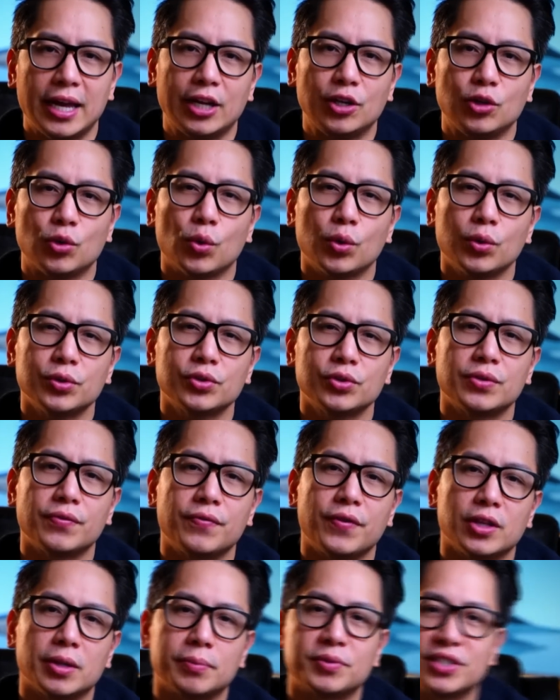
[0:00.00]
in order to
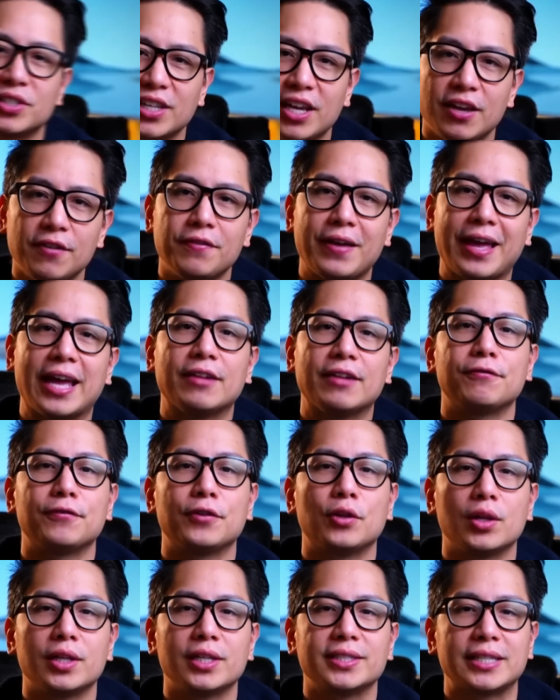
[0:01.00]
develop safe and
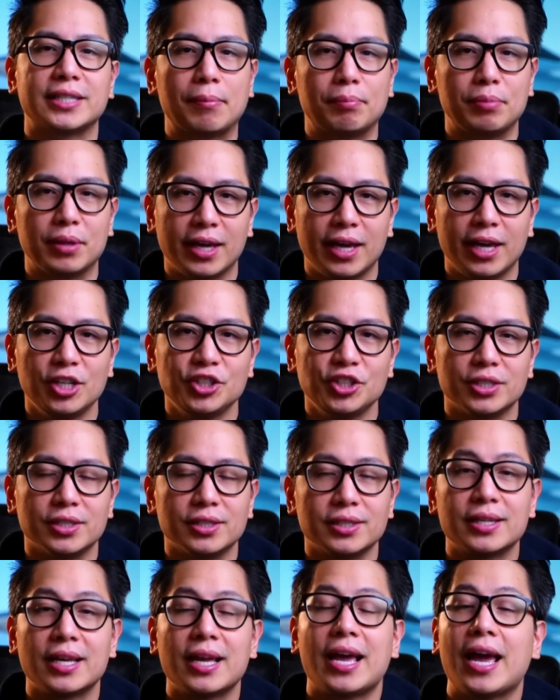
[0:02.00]
flawless
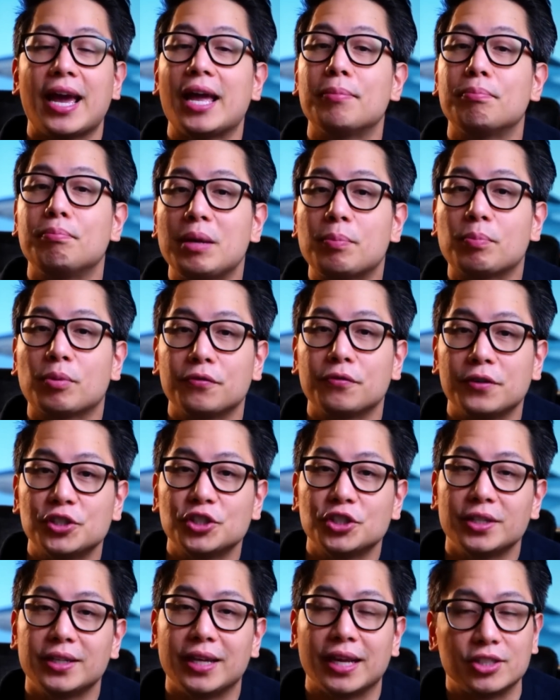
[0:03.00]
applications and be
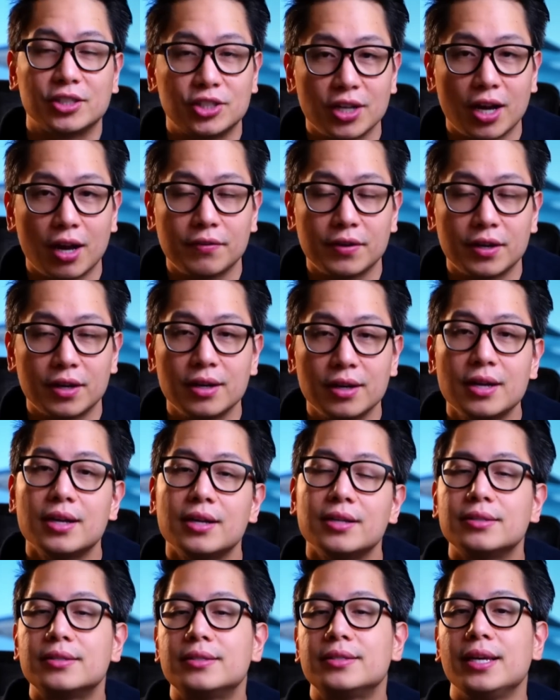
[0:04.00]
proficient in Java,
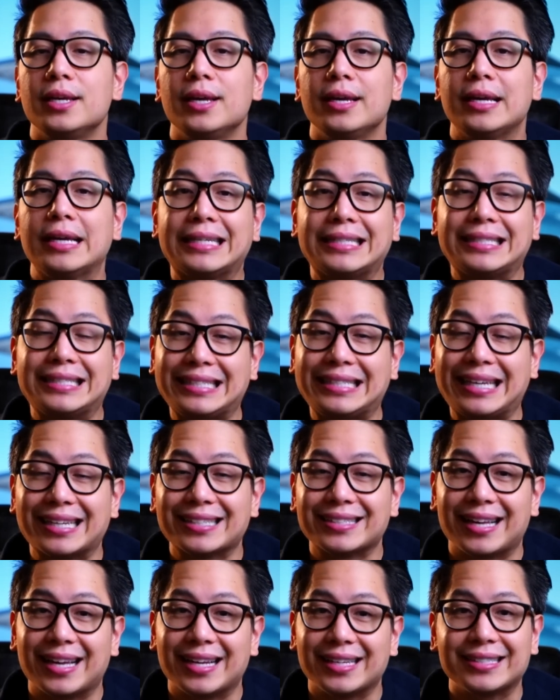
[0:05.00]
C,
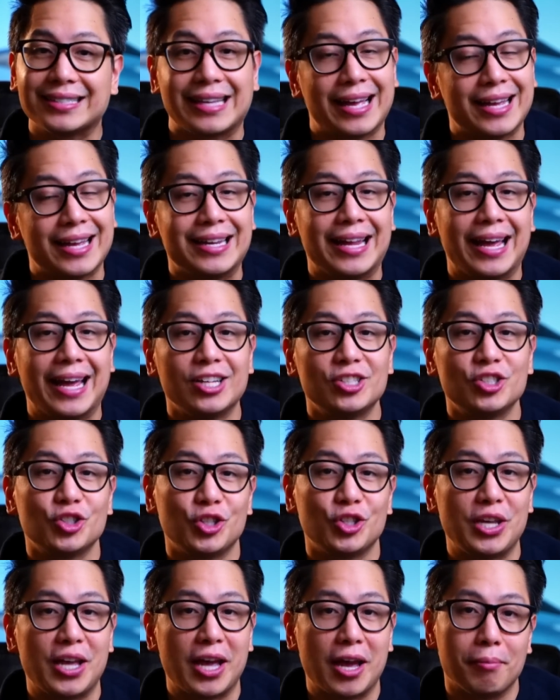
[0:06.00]
CSS, and
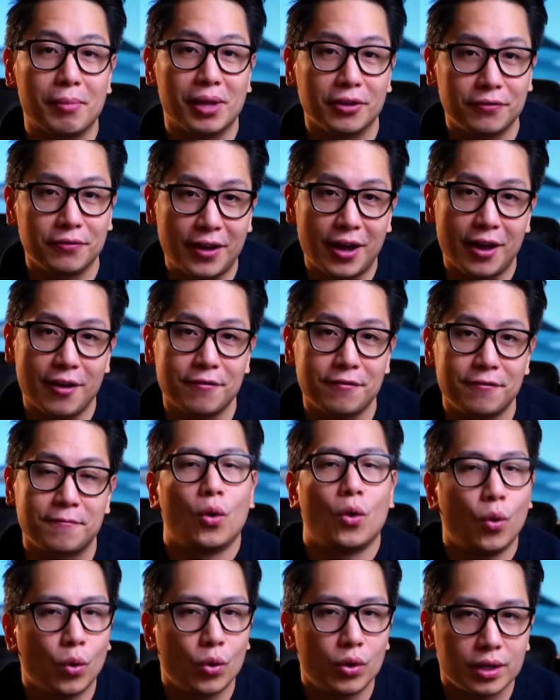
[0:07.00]
HTML5.
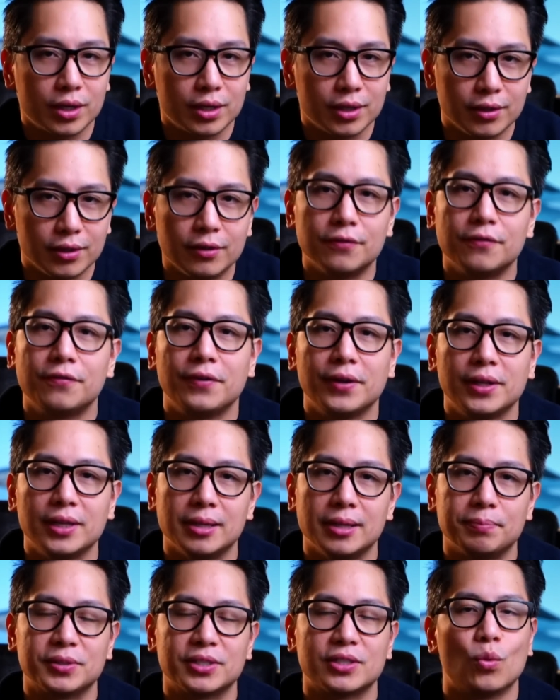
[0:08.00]
Oracle,
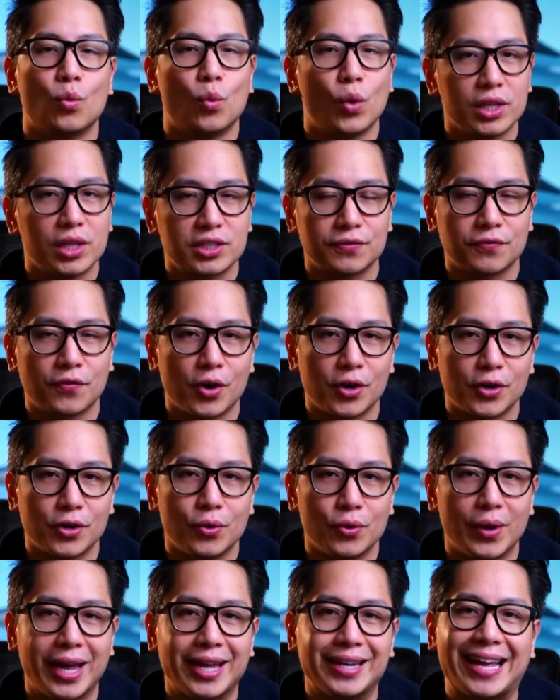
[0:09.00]
Philips, Wells
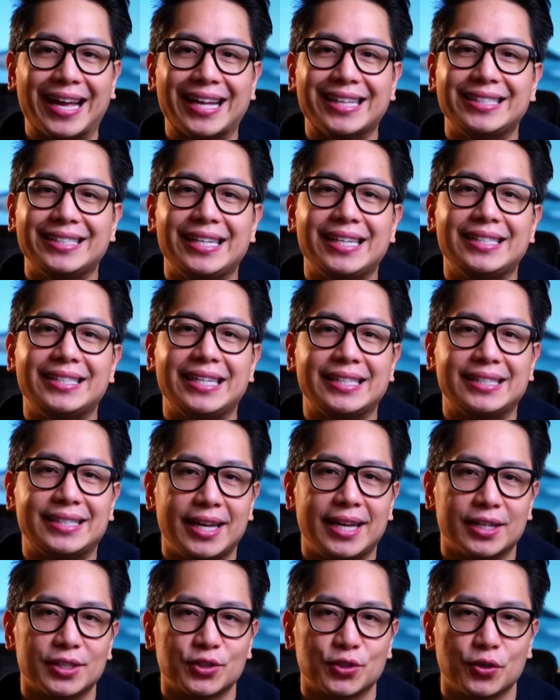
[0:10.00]
Fargo, and NTT
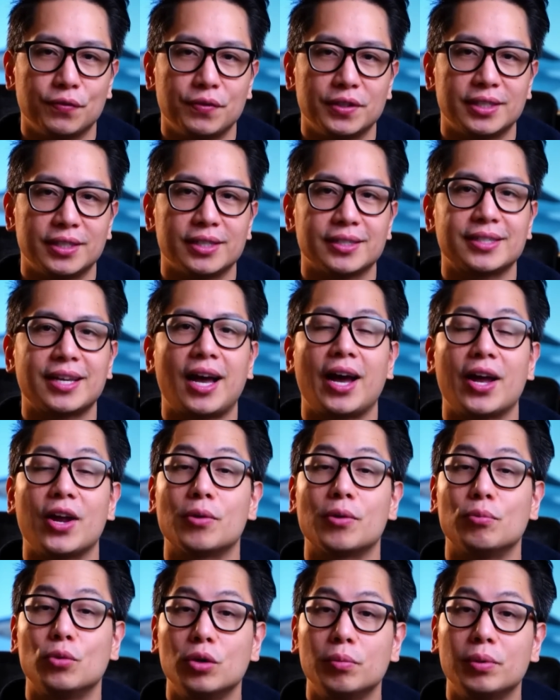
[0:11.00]
Data Services
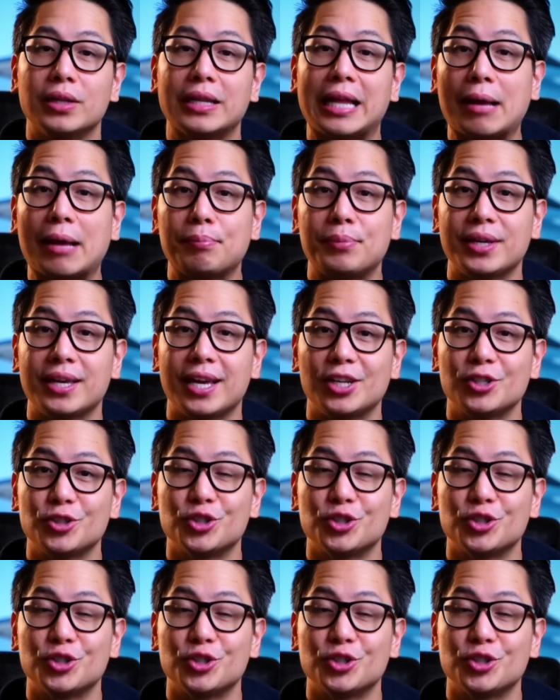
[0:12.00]
hire mobile application